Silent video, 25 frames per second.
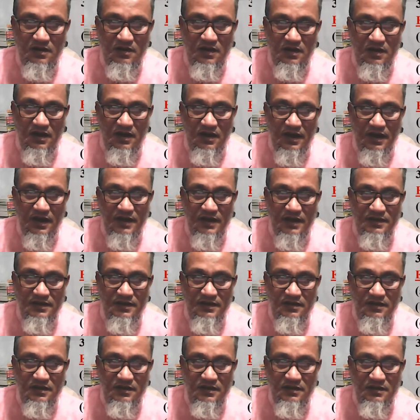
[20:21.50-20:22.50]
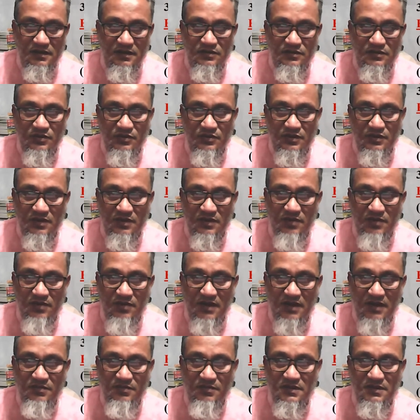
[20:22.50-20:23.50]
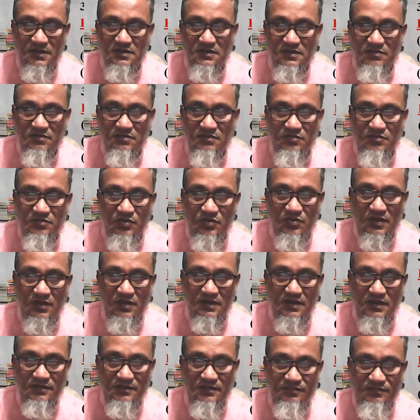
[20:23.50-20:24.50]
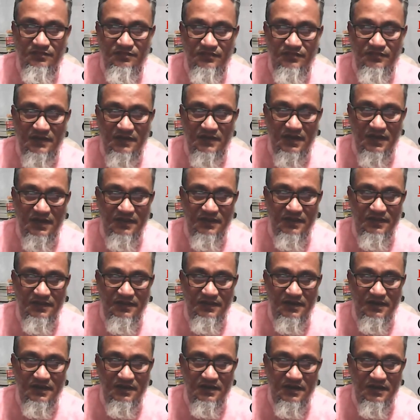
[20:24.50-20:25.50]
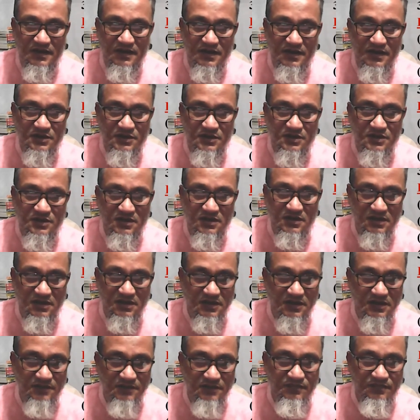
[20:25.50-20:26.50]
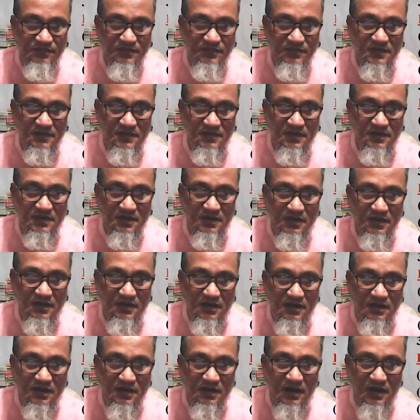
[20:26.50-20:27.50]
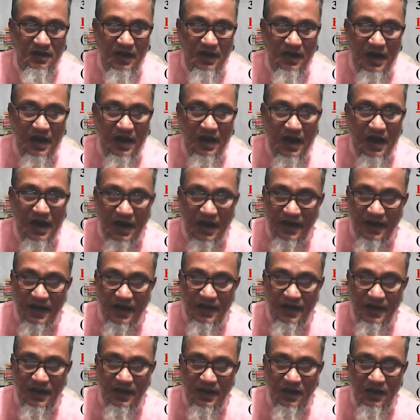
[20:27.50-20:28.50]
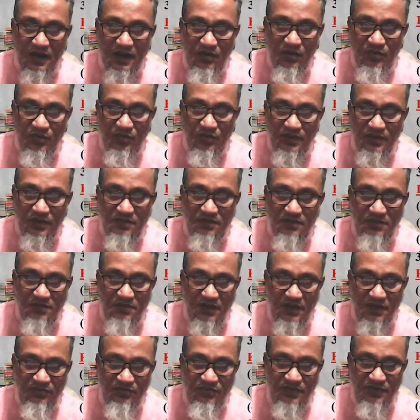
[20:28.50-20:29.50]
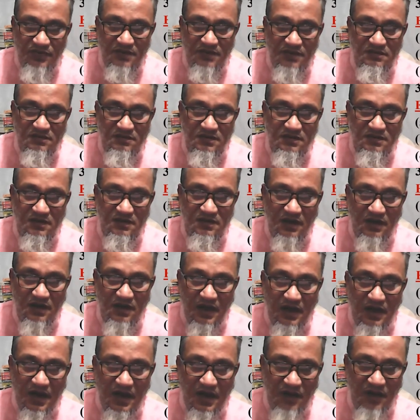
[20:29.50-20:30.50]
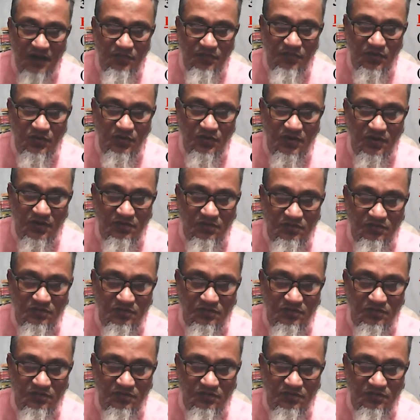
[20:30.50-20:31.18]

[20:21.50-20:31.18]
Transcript: And so the verb is plural. And then next E. I along with my friend. I pronoun.